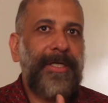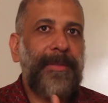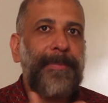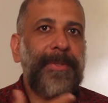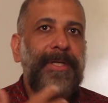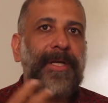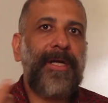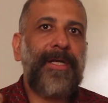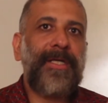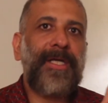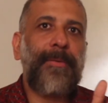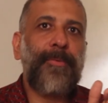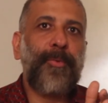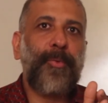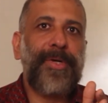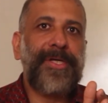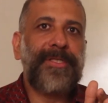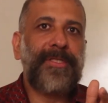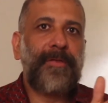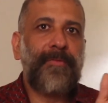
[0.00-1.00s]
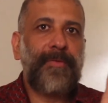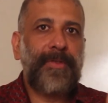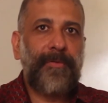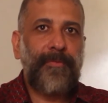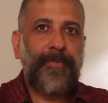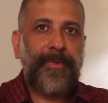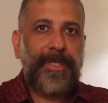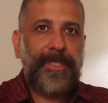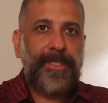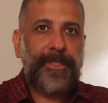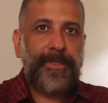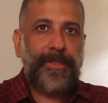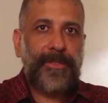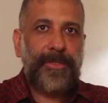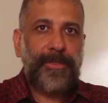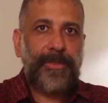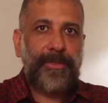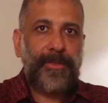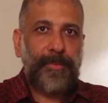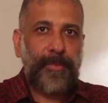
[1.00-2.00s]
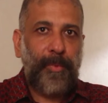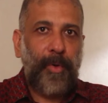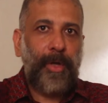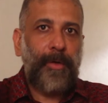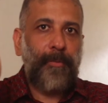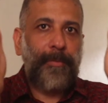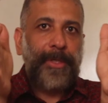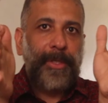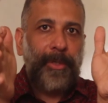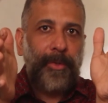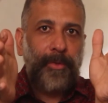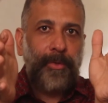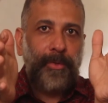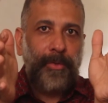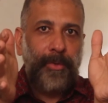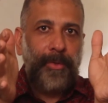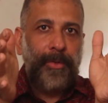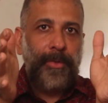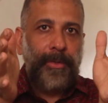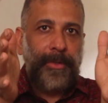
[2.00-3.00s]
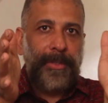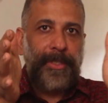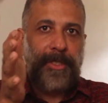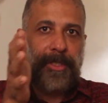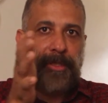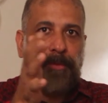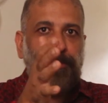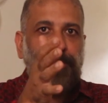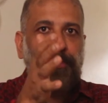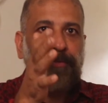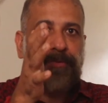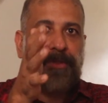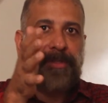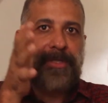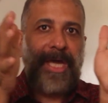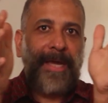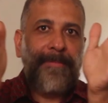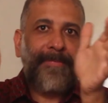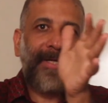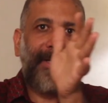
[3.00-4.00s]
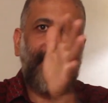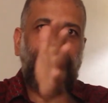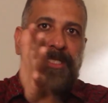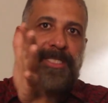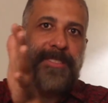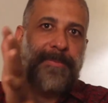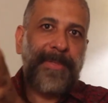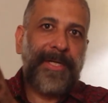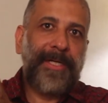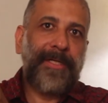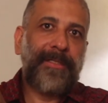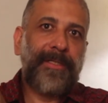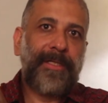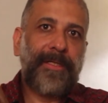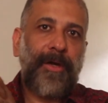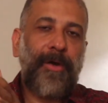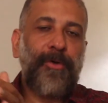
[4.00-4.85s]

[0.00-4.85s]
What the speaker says: typically I'm going there with a very small window in terms of the time that I can spend there.